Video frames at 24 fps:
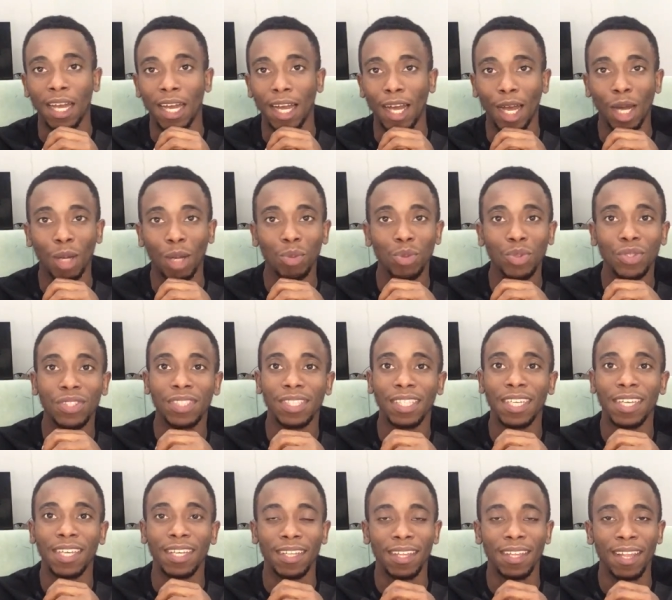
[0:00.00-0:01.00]
I would
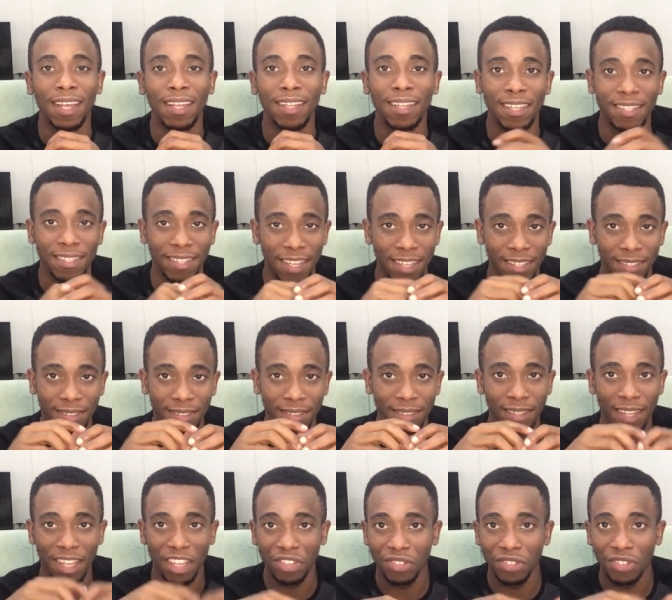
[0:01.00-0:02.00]
say that, that, there's,
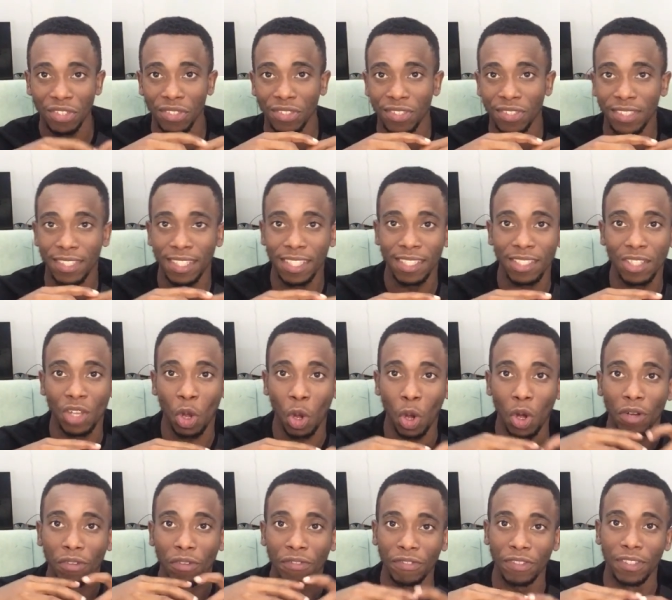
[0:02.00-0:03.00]
there's just this
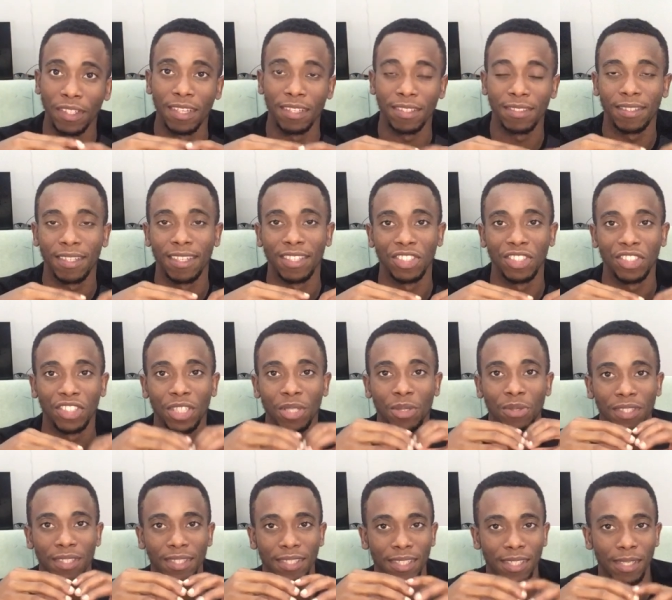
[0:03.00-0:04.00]
confidence in
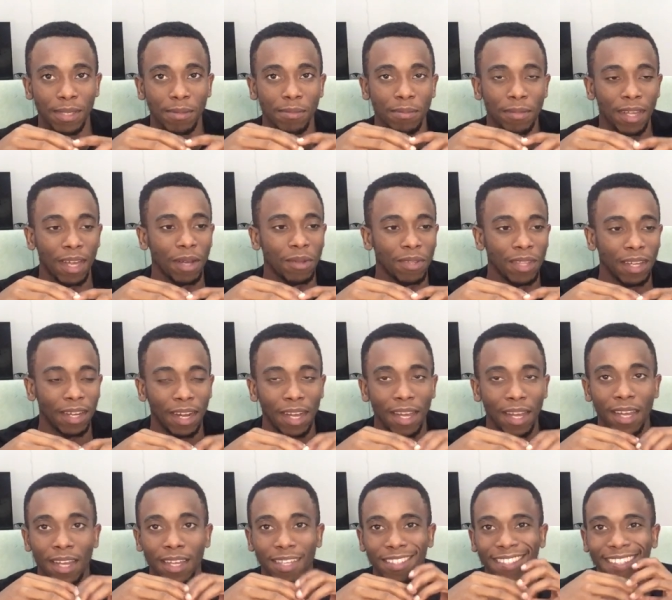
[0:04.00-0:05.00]
Chelsea team now that,
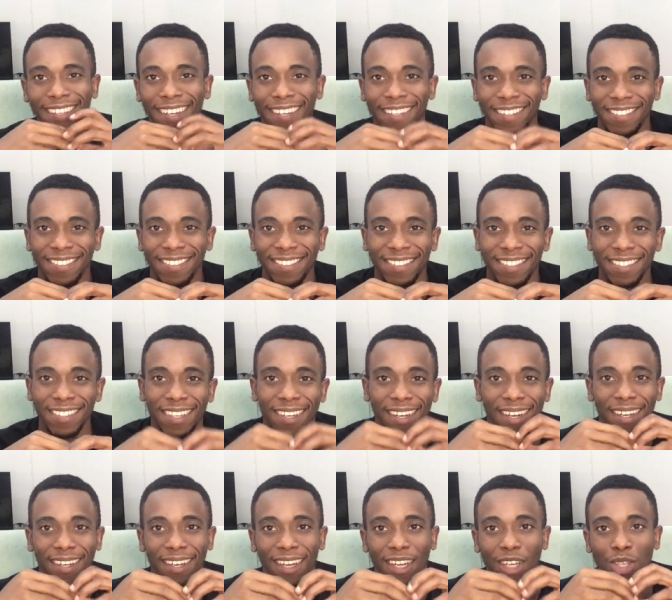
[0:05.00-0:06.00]
that I see that
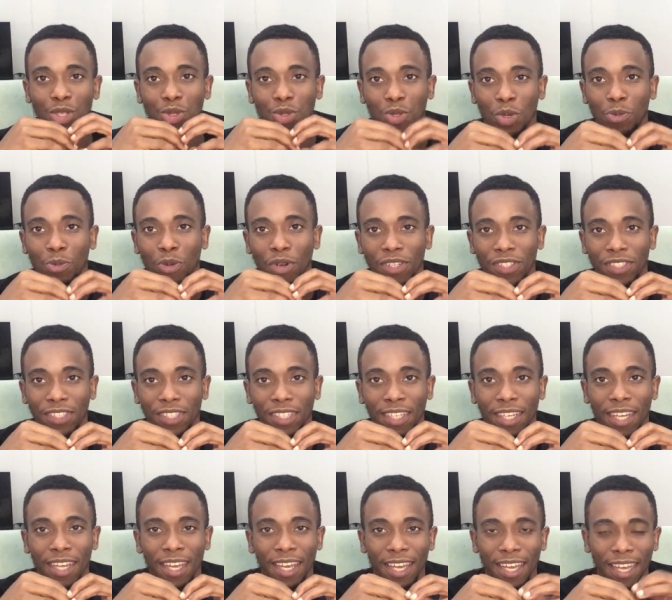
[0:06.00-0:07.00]
I like so much
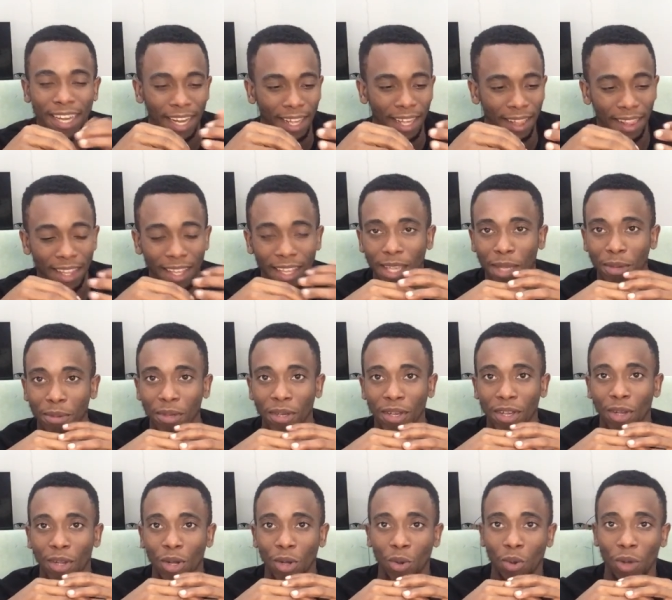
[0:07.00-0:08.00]
and I think it,
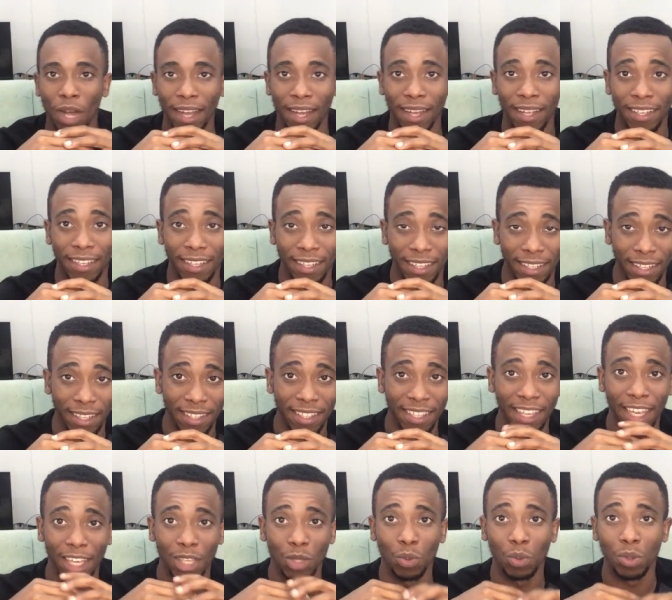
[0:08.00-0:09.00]
I, I think
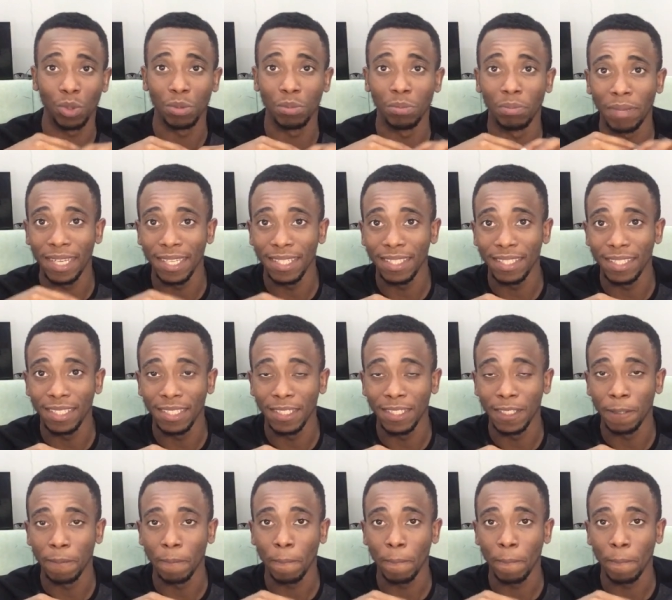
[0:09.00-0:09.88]
Edouard Mendy